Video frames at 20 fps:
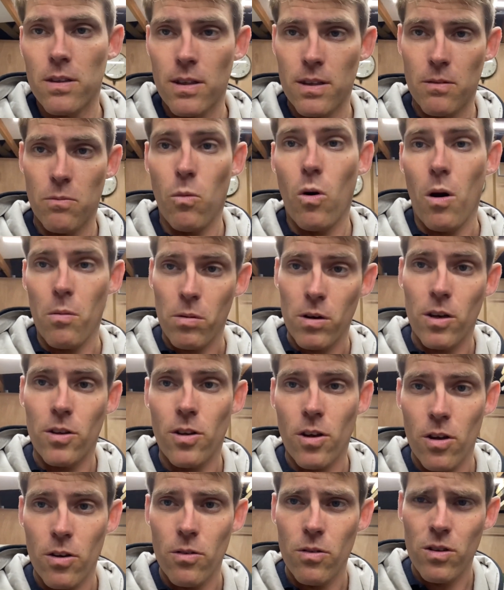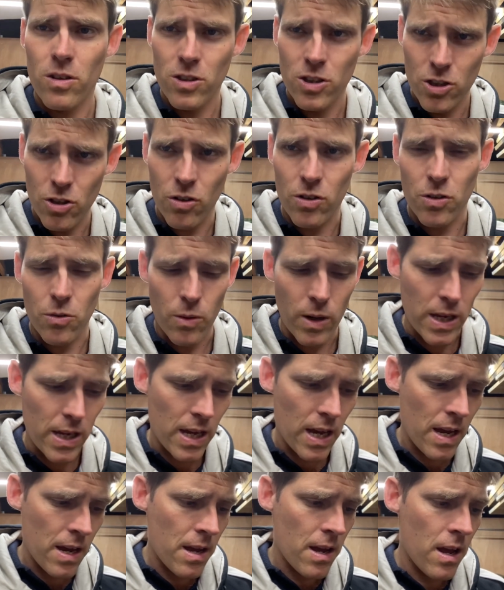what I'm going to do during the week,
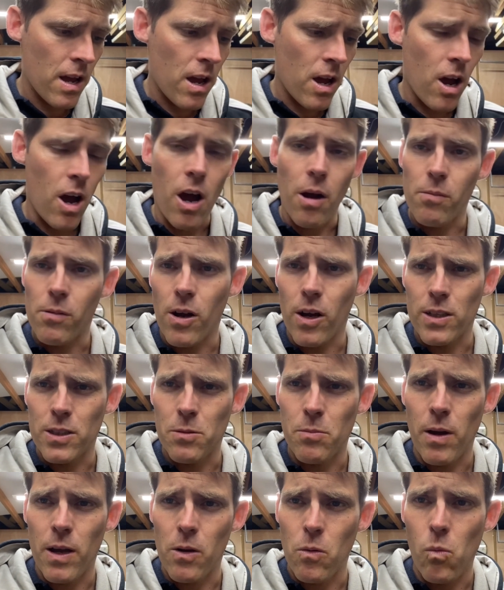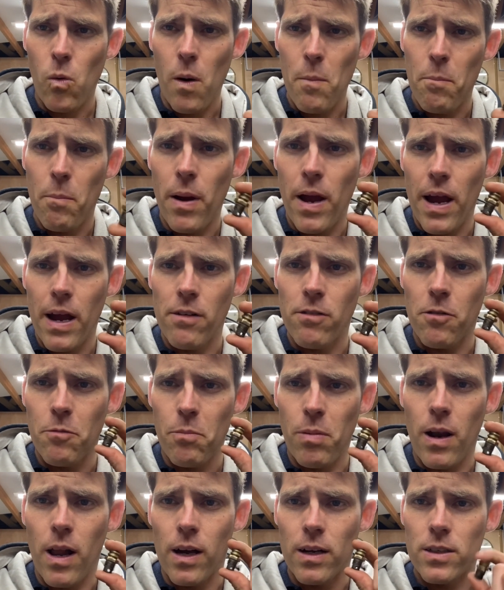I'm going to make one pair of
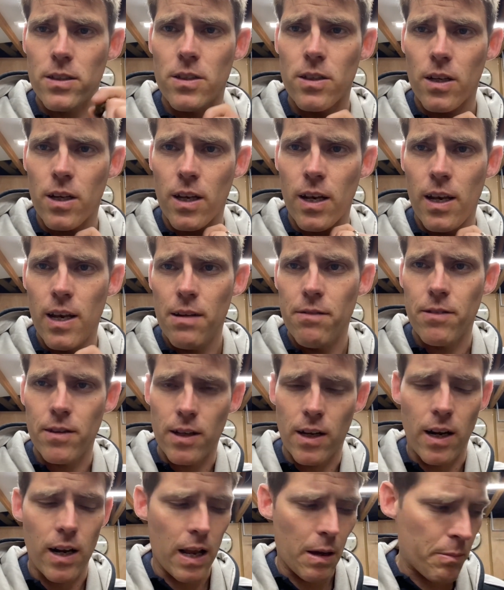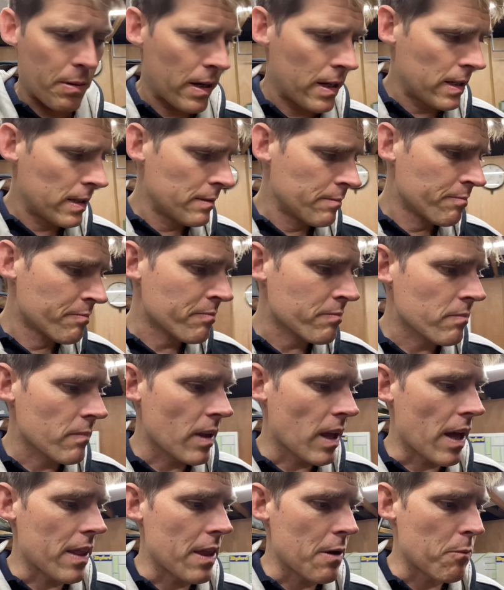plugs that can live at the club,
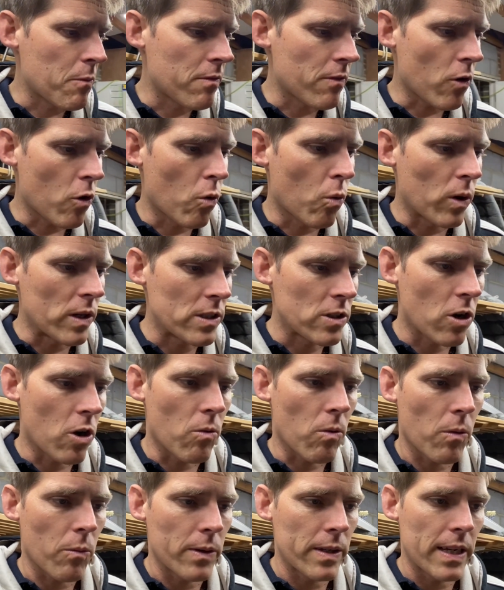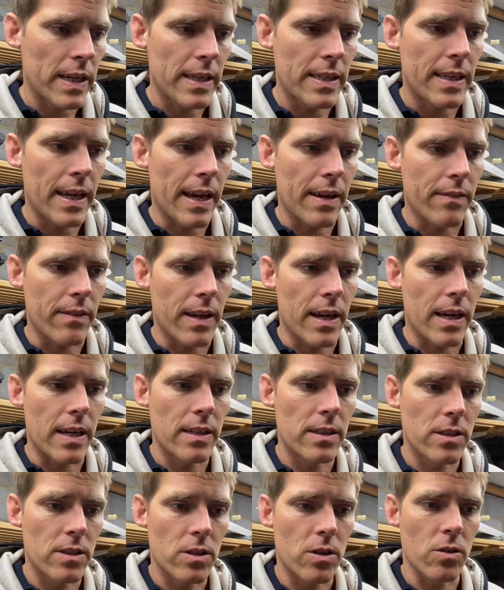and then we've always got what we need down there
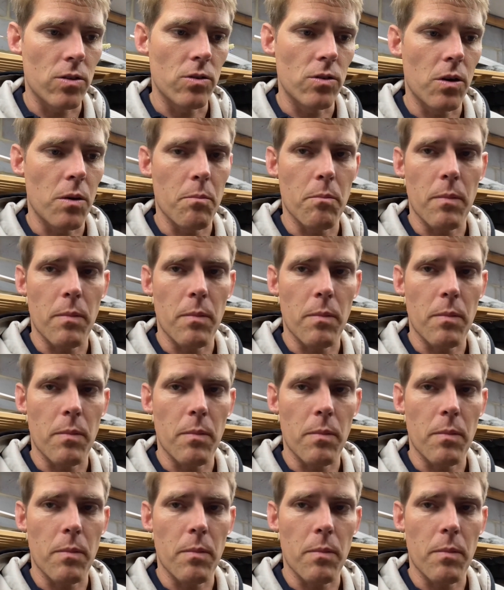to